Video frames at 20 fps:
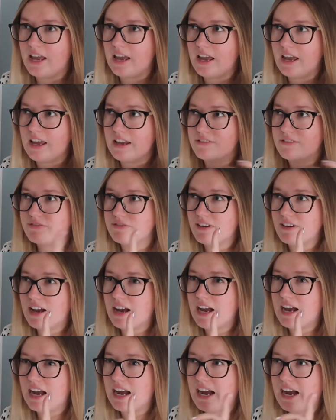if
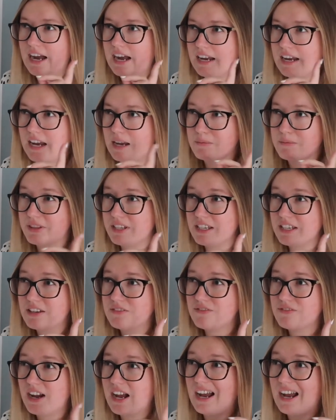I am
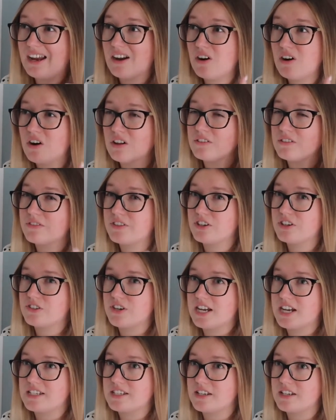thinking right, all of their
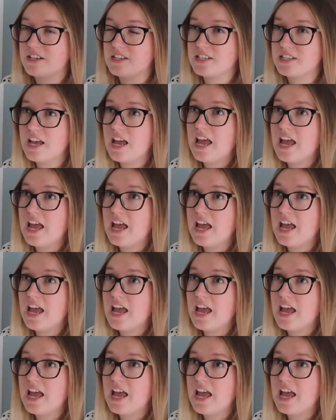dresses,